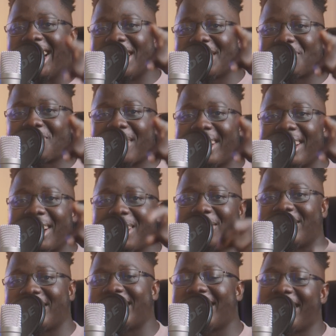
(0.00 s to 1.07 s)
Let's find
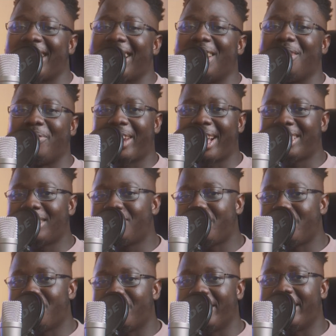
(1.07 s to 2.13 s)
out. And if you like this
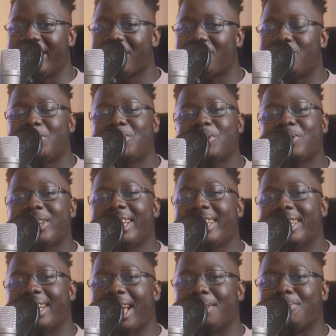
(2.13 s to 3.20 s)
video well enough, be sure to
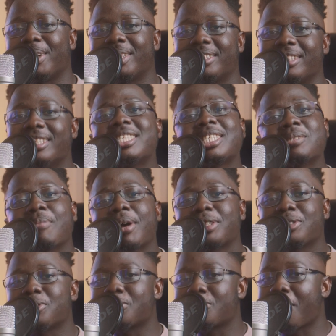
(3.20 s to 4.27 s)
hit the like button,
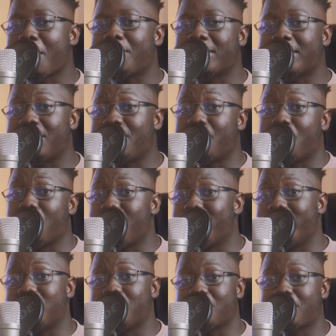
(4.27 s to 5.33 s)
smash the subscribe button if you're not
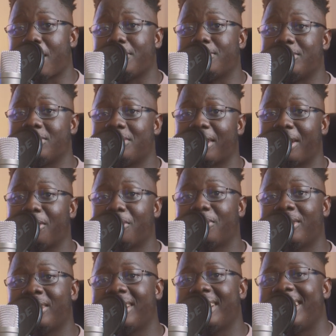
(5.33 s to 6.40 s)
already subscribed to this
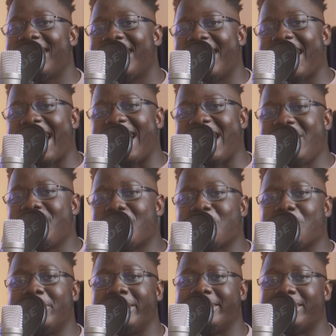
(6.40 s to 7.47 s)
channel, and leave a
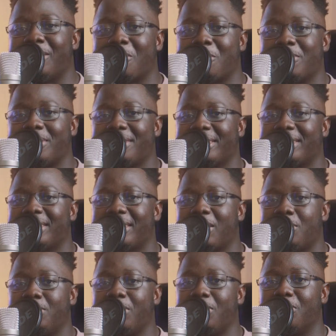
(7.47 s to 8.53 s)
comment in the comment section
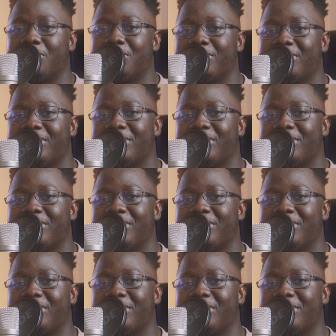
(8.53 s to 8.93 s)
down below.